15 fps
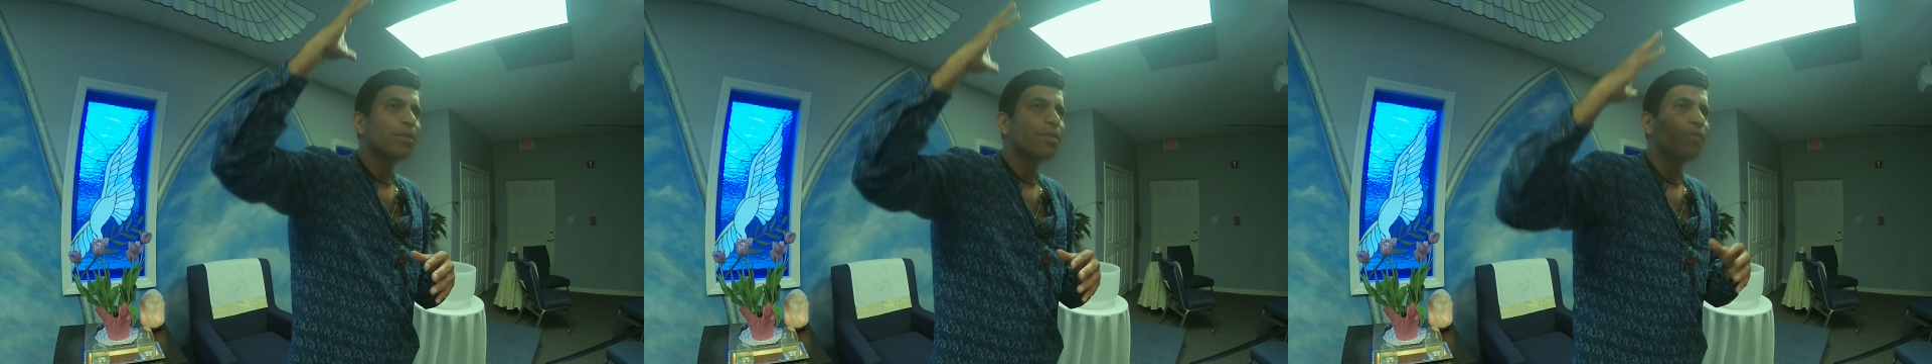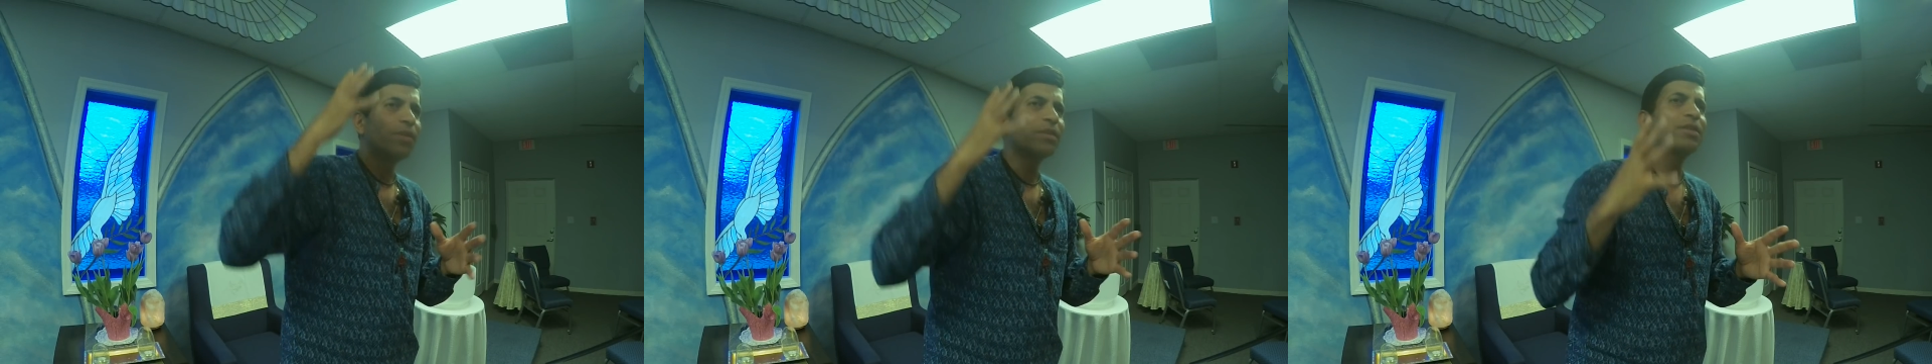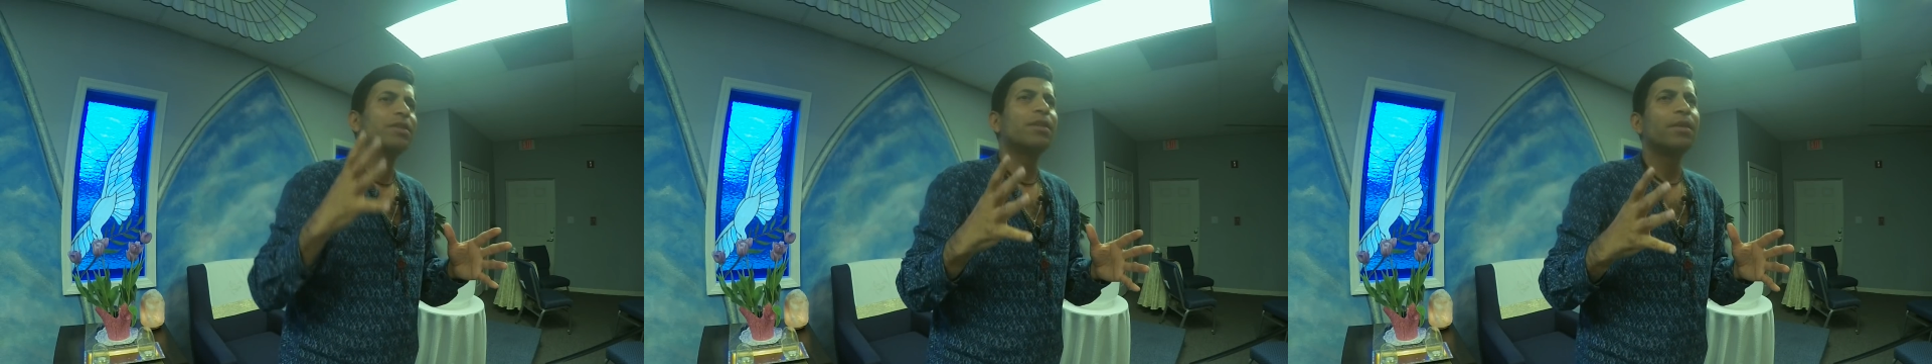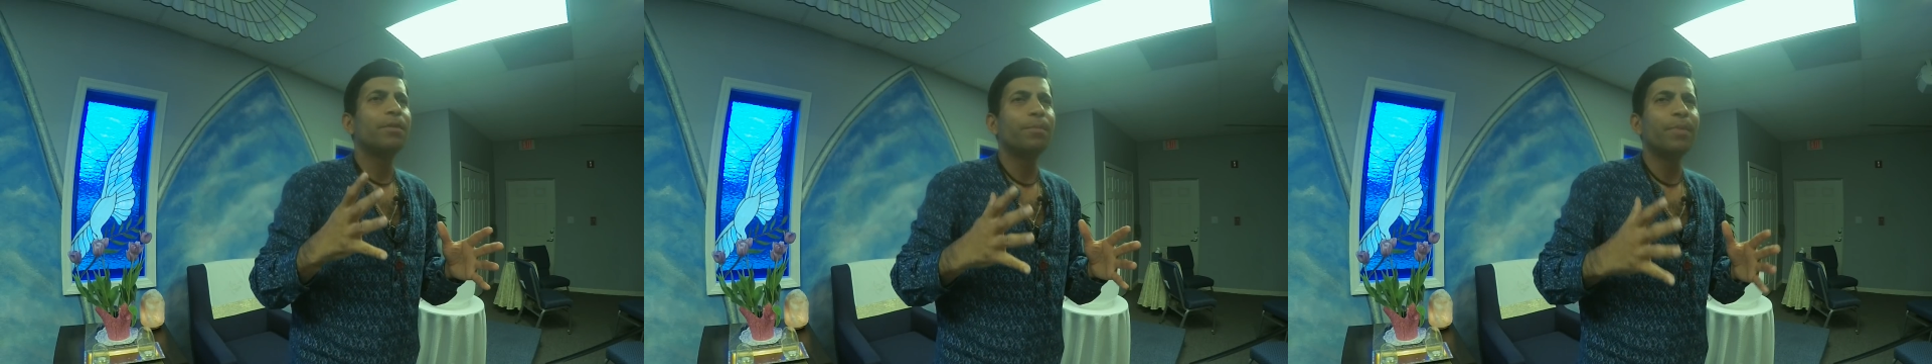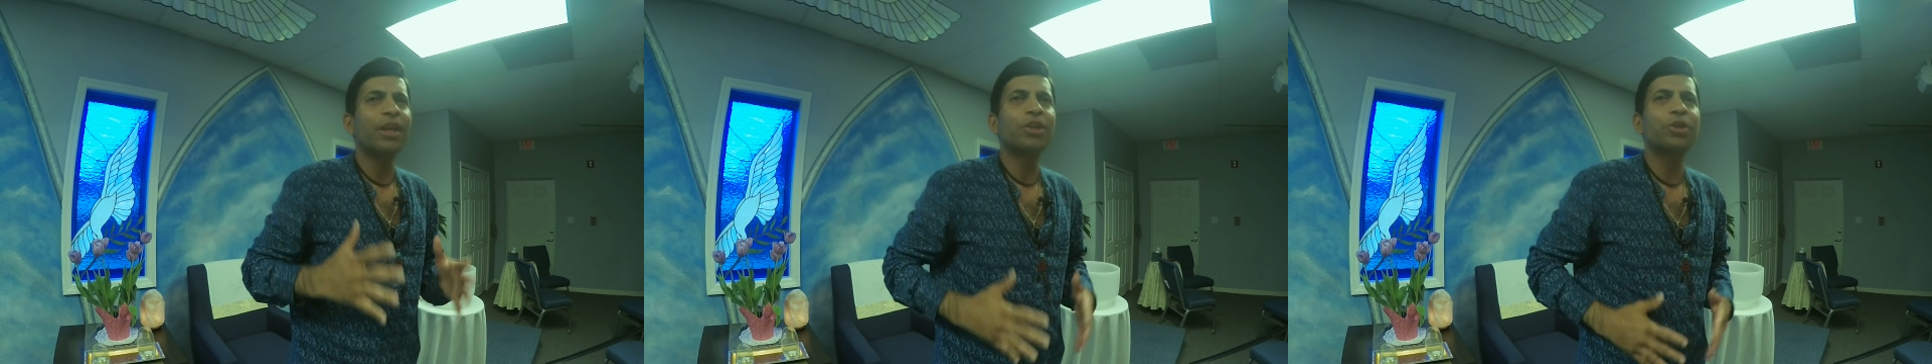first
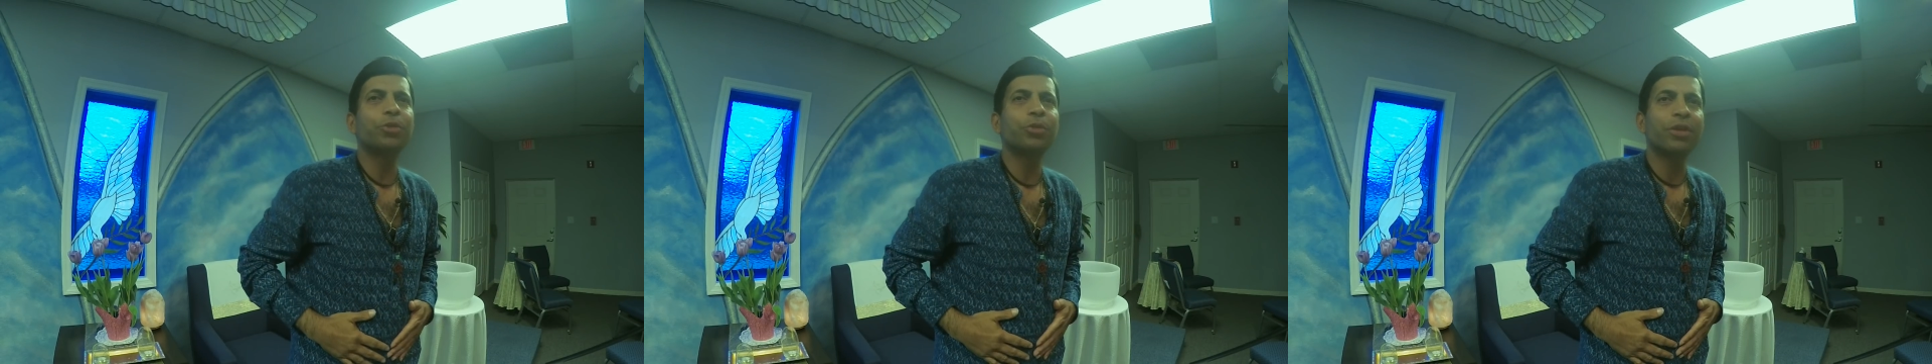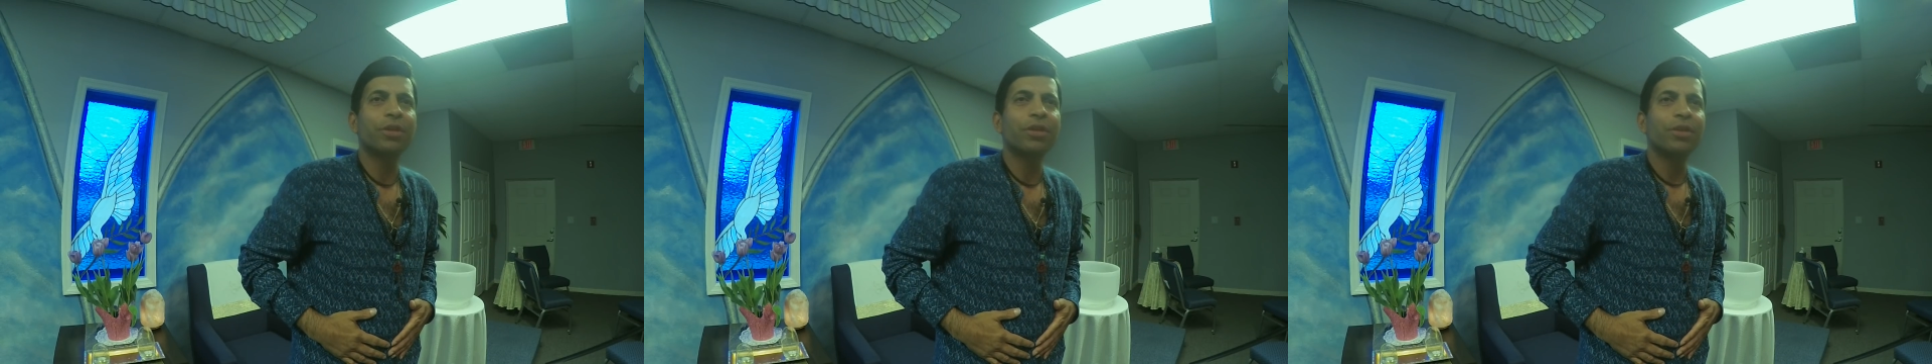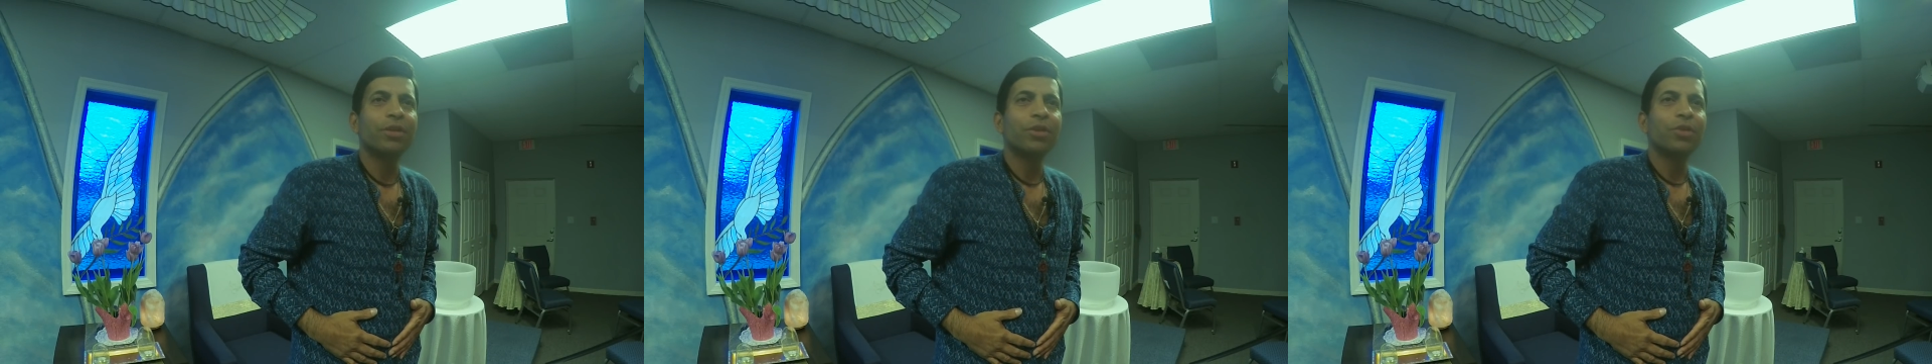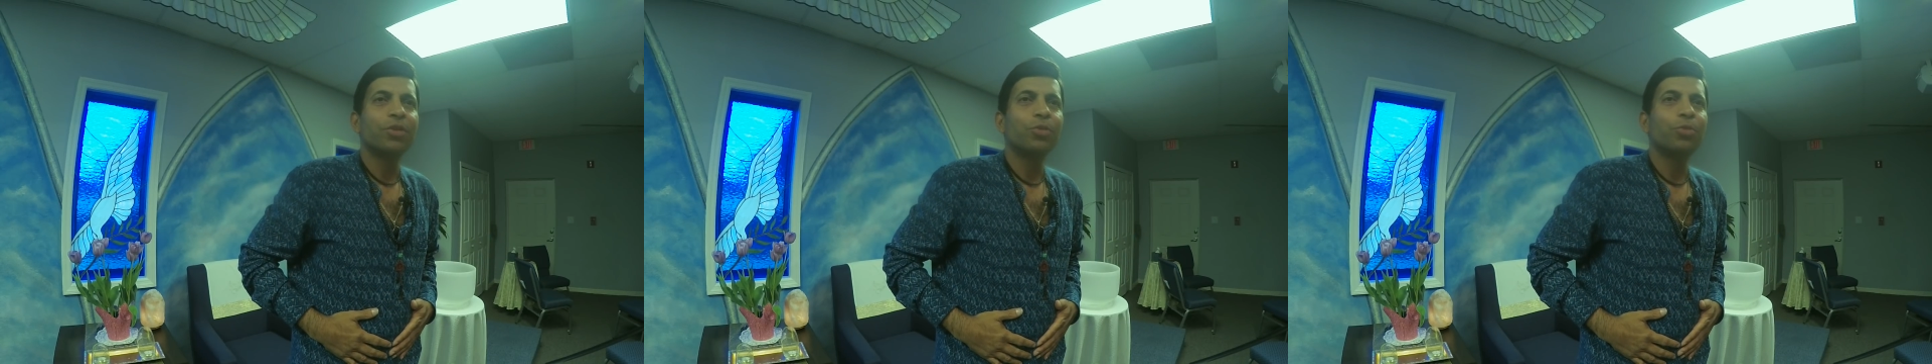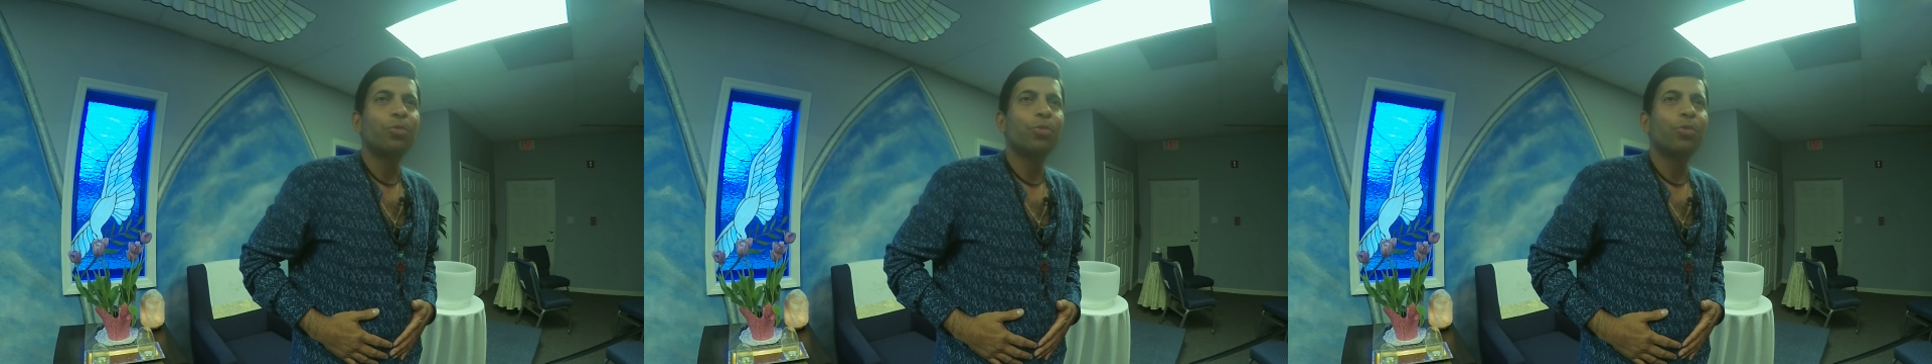make sure
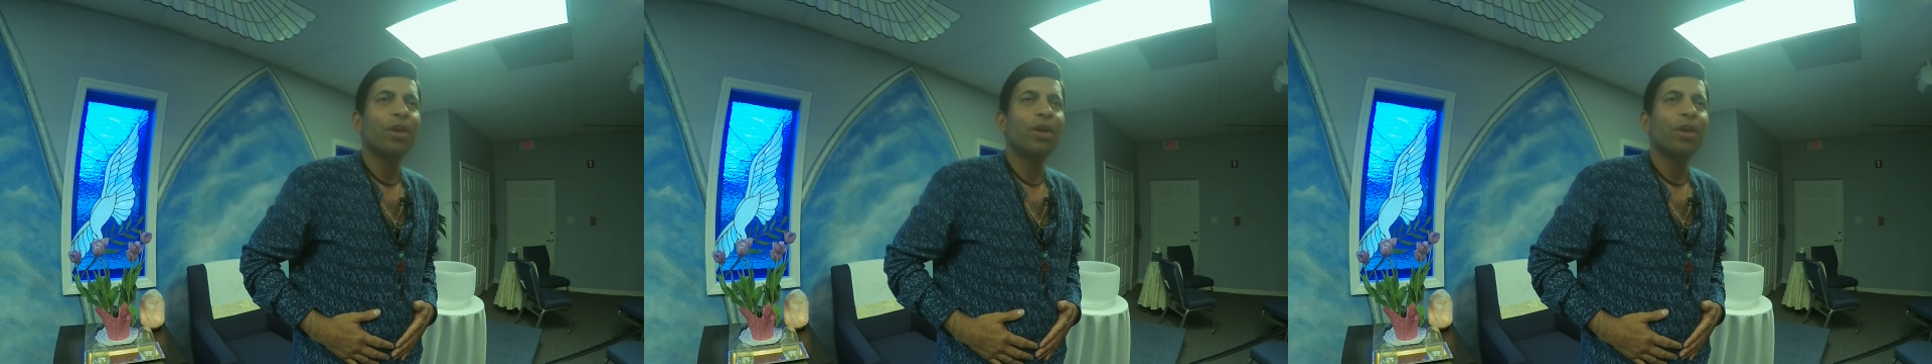you